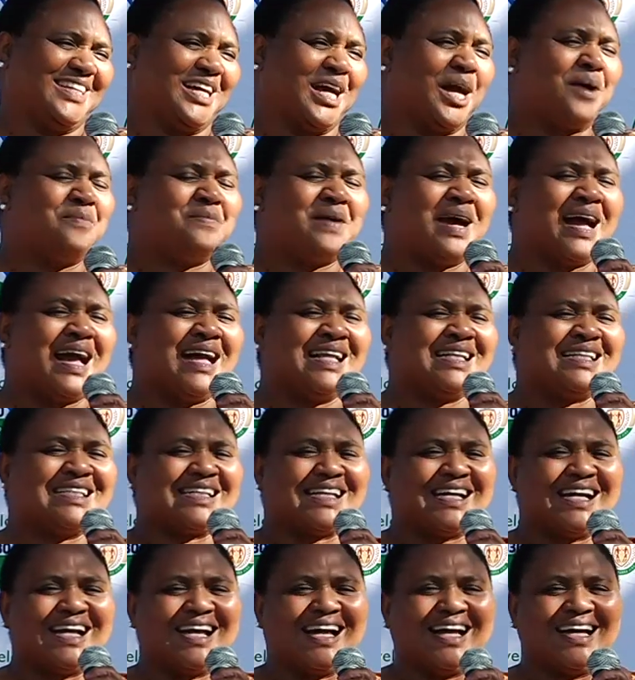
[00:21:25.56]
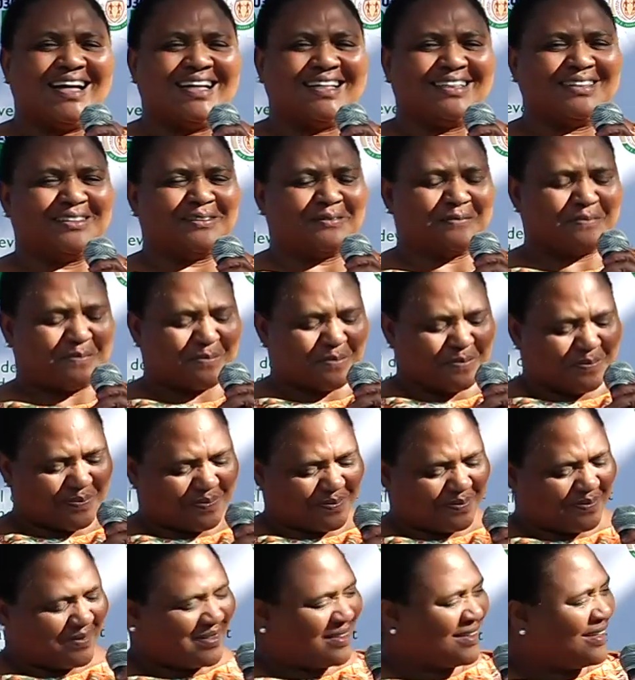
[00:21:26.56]
Amandla.
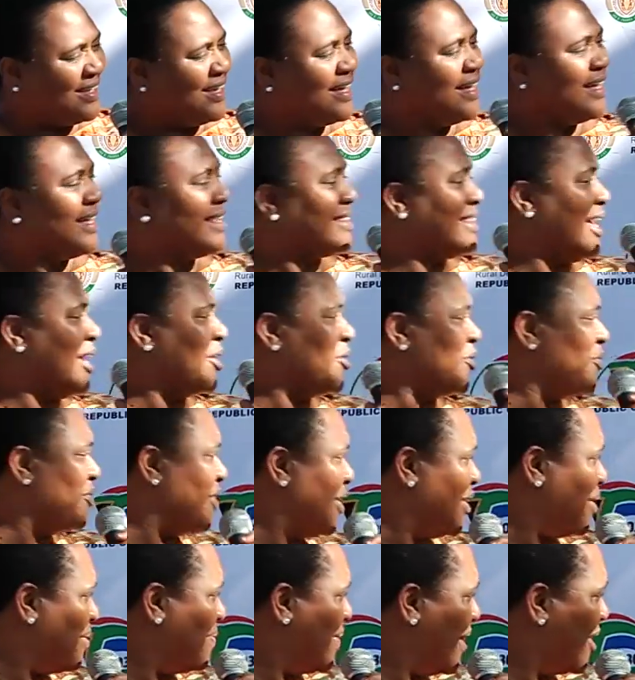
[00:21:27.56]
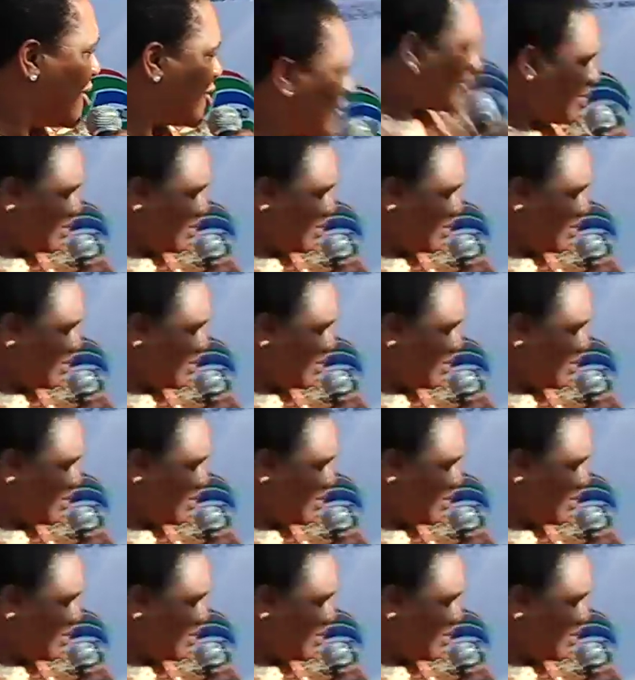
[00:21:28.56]
Thank you very much,